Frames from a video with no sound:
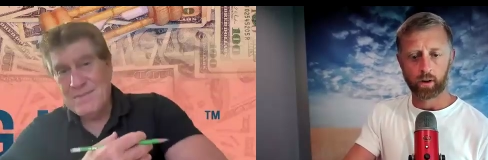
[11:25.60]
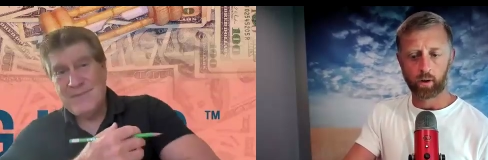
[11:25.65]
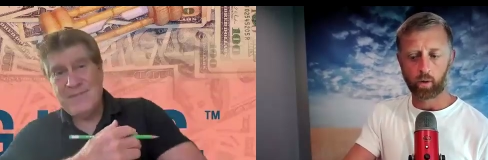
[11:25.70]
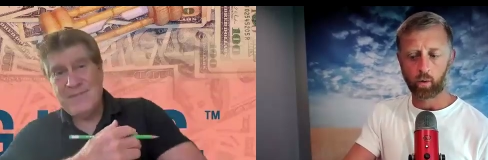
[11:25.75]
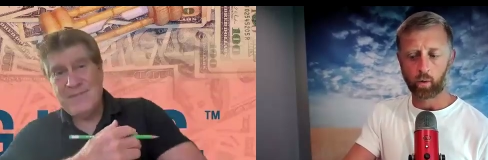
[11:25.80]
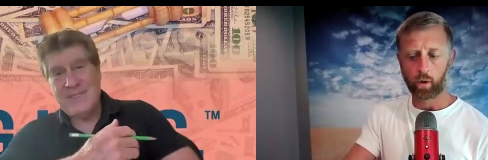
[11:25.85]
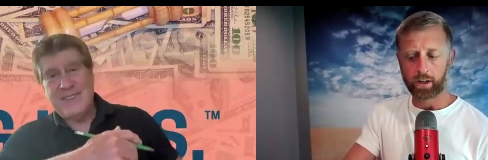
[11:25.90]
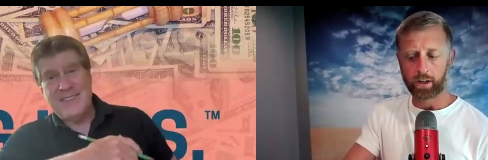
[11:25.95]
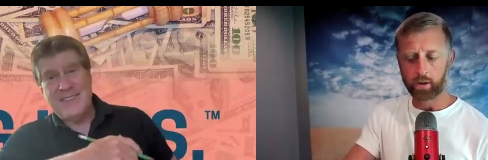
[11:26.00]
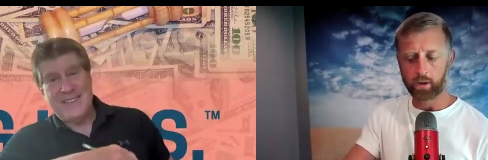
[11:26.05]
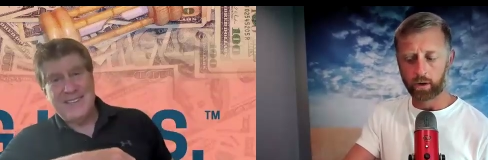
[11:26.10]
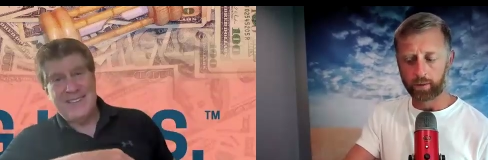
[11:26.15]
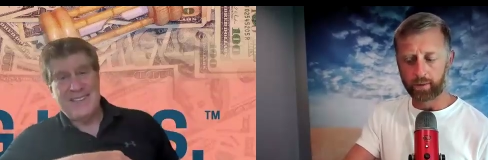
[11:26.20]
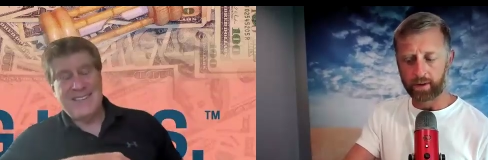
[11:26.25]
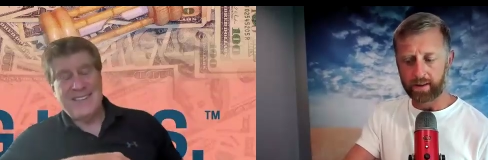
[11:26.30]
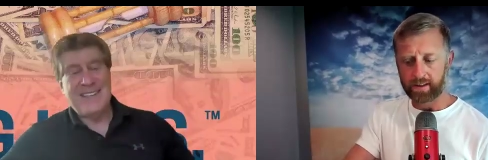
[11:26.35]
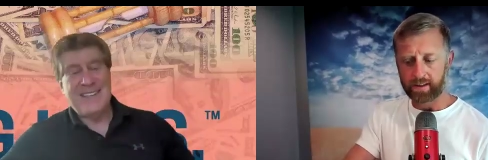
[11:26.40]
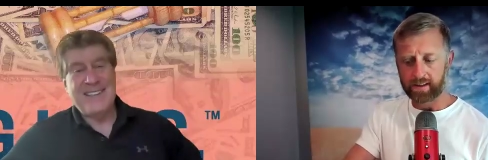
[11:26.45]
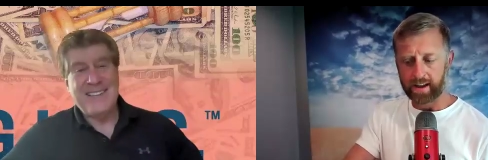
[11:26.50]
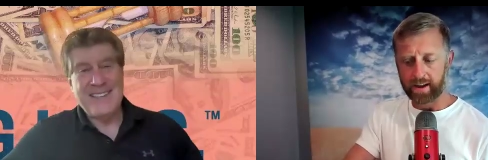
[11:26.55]
Speaker 1: One, you
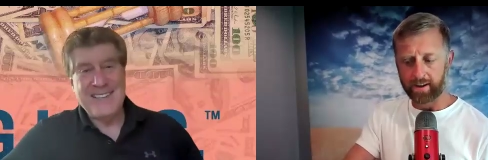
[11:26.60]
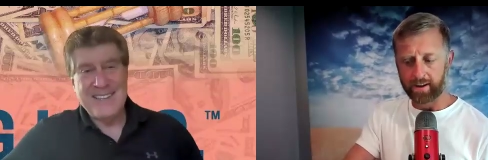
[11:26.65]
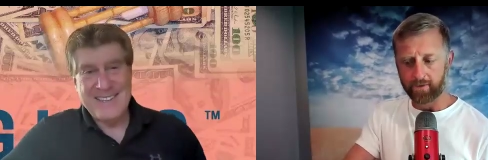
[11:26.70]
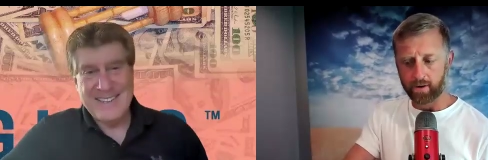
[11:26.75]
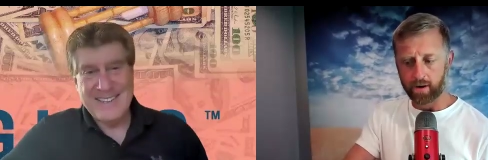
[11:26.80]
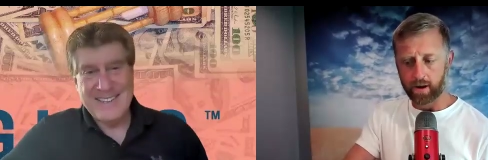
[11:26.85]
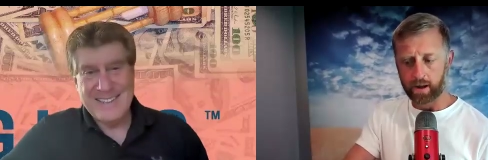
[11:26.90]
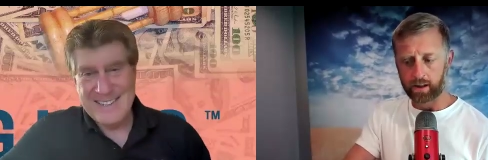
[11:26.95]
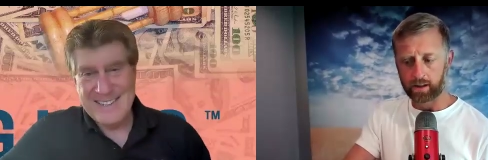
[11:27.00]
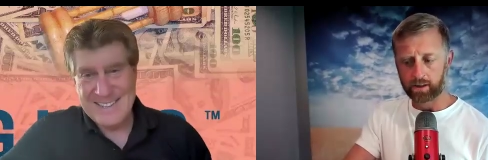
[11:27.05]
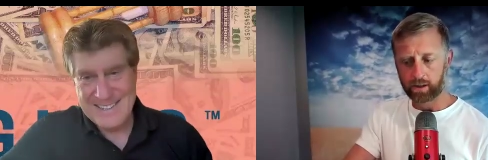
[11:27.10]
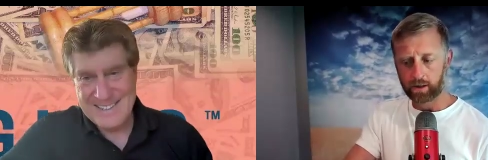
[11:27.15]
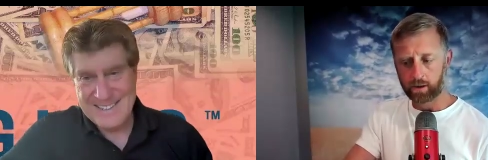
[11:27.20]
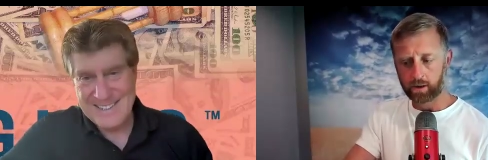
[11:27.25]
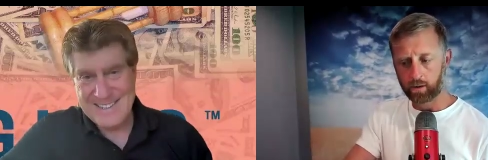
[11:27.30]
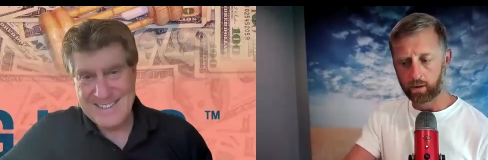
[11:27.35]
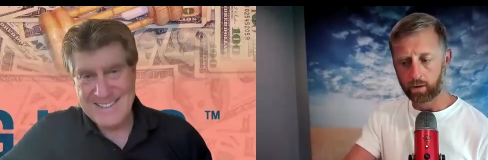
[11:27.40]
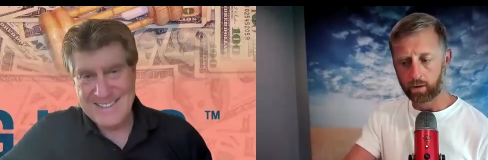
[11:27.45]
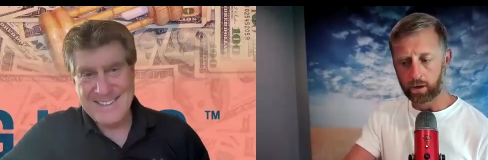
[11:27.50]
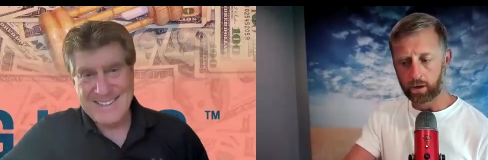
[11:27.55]
want to be different, and
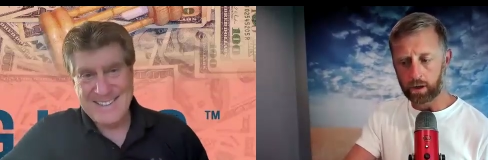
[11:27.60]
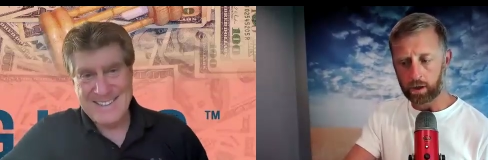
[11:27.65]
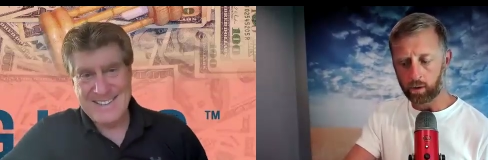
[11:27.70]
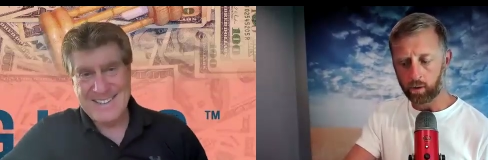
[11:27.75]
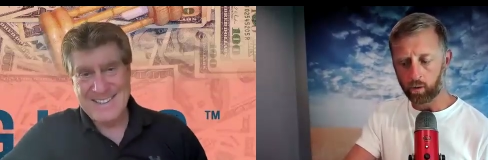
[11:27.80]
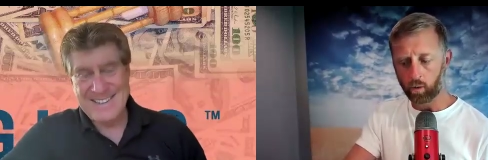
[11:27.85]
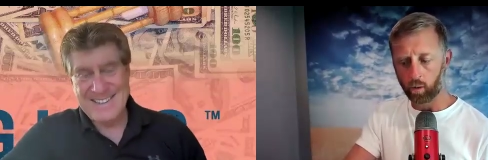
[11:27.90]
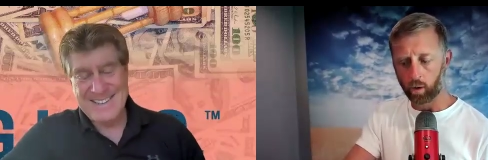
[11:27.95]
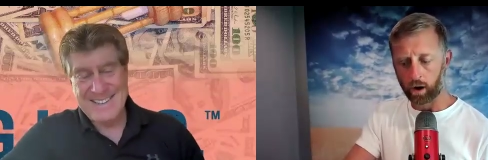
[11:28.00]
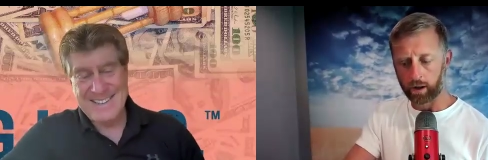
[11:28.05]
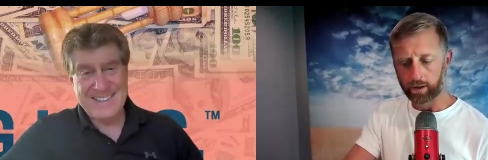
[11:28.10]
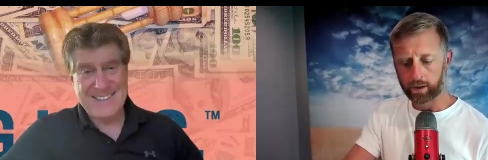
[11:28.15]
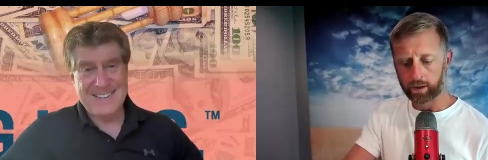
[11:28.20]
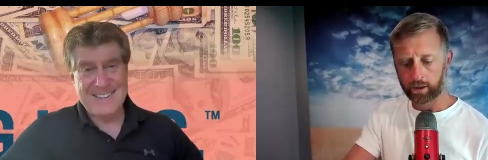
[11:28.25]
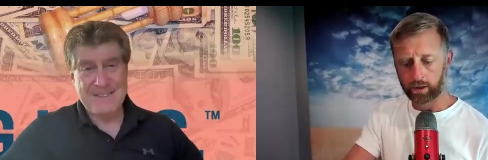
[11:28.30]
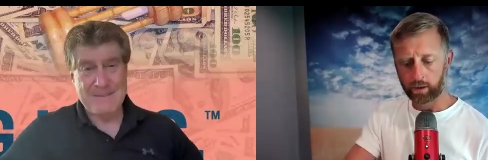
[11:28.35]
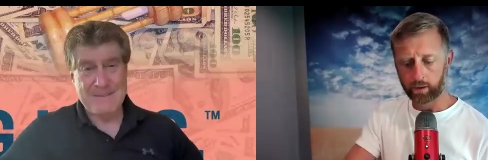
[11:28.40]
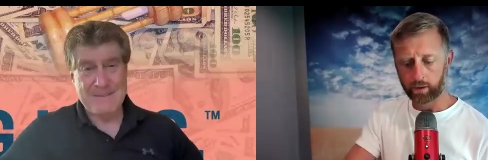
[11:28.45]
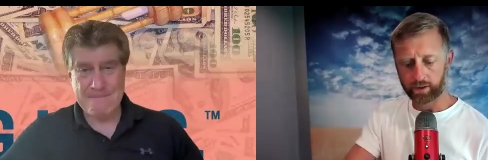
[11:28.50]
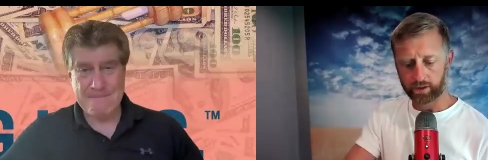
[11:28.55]
two, you
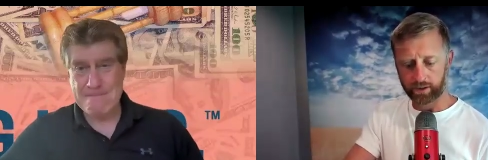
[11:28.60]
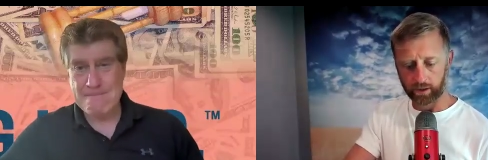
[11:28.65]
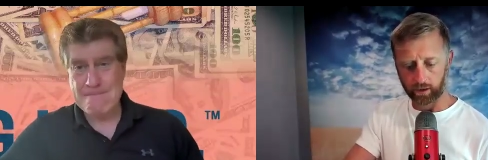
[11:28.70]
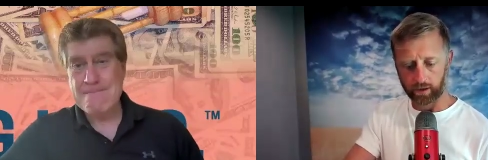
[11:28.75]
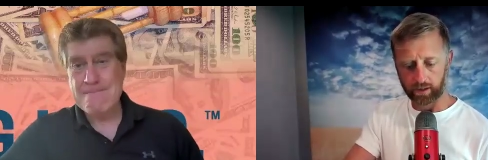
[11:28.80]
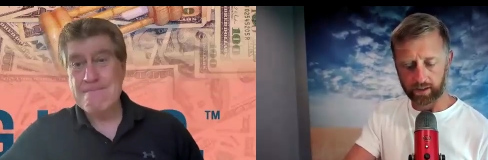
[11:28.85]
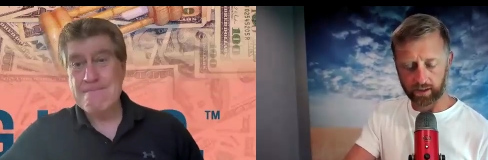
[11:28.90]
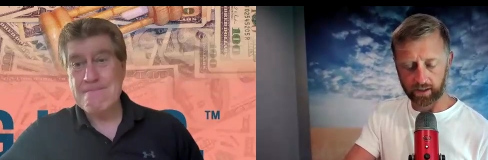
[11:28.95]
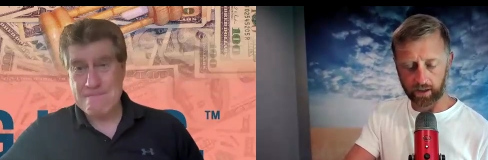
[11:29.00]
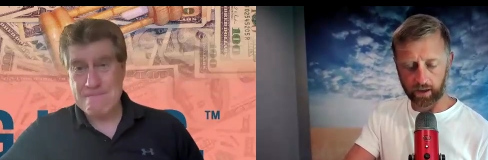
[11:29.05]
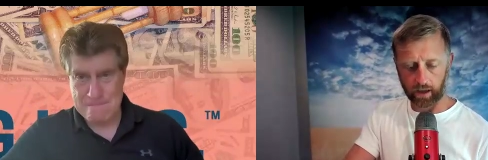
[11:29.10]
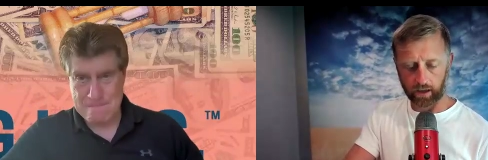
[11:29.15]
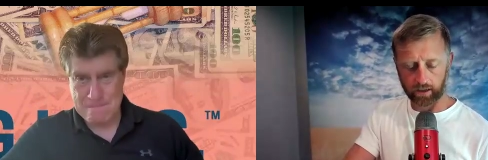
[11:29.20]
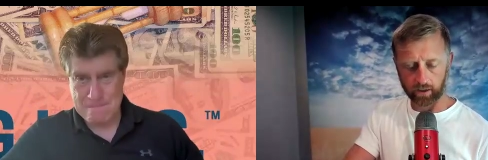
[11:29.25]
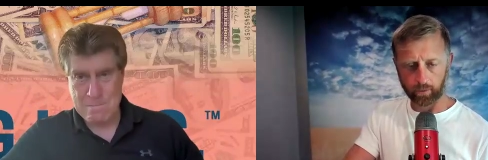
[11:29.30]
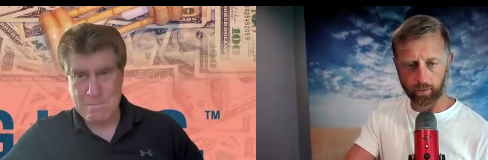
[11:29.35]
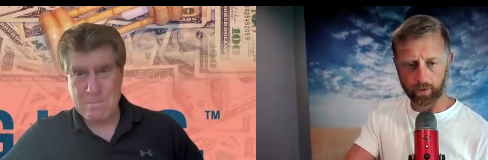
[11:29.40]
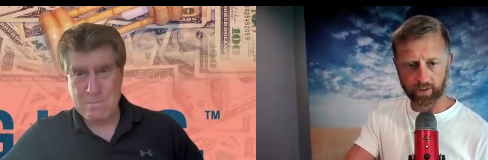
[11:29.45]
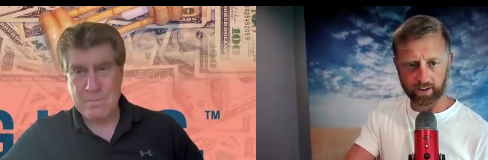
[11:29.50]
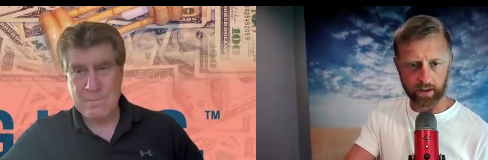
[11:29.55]
want to still,
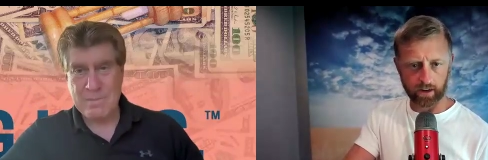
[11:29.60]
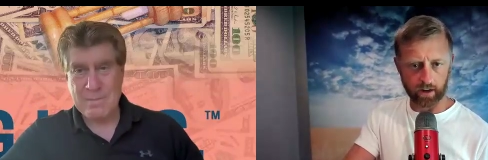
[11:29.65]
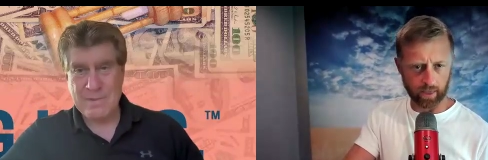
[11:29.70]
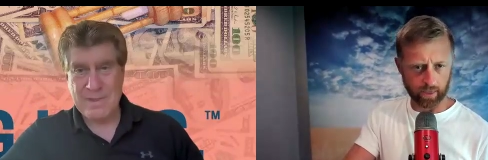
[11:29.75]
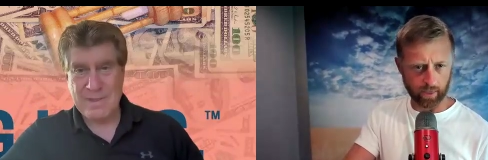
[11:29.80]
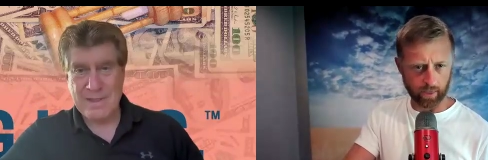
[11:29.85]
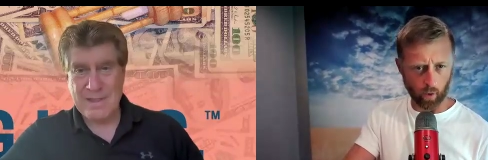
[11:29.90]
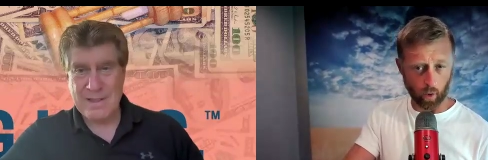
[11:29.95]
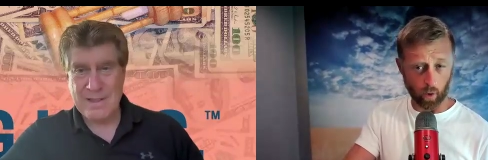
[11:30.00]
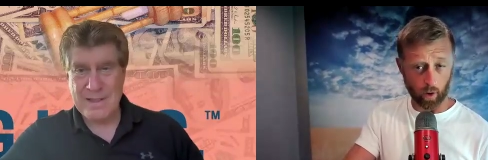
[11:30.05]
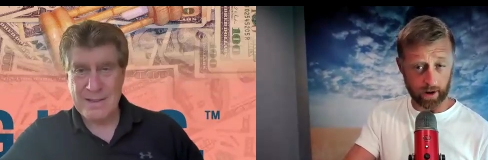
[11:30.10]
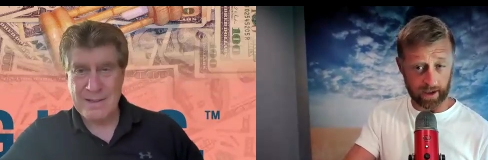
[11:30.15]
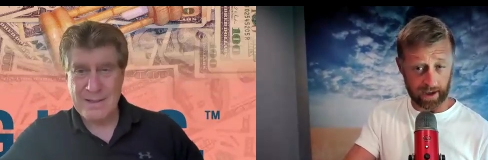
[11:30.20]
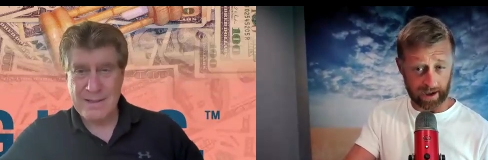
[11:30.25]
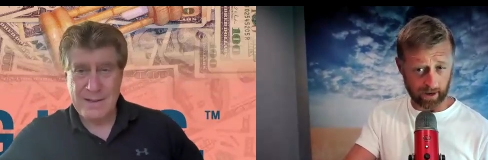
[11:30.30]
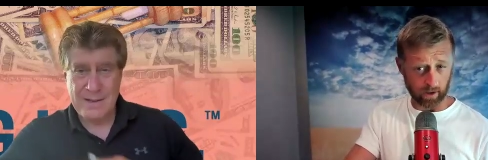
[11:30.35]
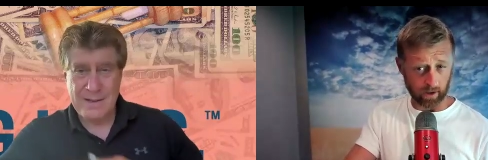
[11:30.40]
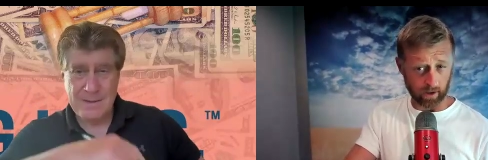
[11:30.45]
it's almost like an authority.